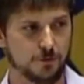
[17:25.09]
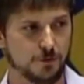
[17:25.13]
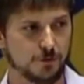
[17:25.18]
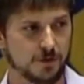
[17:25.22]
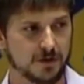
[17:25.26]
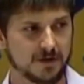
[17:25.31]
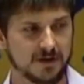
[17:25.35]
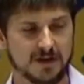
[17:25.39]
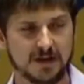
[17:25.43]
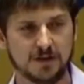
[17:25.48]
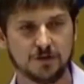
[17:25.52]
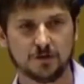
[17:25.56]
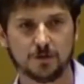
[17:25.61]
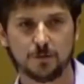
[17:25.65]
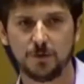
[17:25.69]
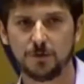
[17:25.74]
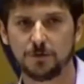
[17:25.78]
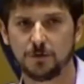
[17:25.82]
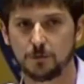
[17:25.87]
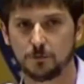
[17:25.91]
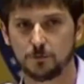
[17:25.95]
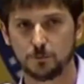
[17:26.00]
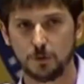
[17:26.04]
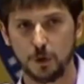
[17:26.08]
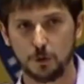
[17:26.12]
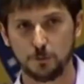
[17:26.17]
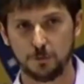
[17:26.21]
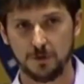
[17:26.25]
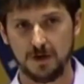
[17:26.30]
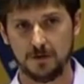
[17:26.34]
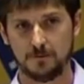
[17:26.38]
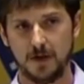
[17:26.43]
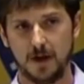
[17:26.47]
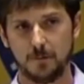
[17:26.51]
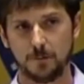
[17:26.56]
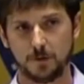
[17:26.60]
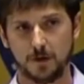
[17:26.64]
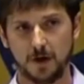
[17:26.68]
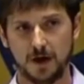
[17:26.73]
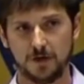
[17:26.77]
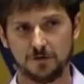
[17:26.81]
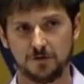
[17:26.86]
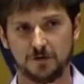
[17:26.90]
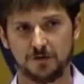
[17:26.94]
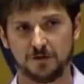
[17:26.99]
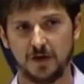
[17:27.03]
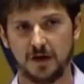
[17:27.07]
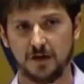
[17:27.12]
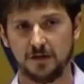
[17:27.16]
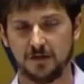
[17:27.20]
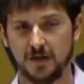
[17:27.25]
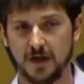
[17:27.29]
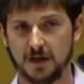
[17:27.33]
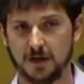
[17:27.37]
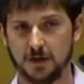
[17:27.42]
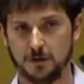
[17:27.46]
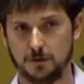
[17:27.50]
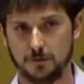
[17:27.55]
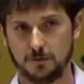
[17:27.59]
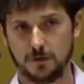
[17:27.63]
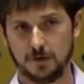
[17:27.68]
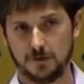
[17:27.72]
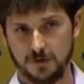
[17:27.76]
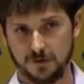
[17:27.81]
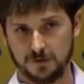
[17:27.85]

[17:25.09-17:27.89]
You can teach someone to rotely memorize to say thank you.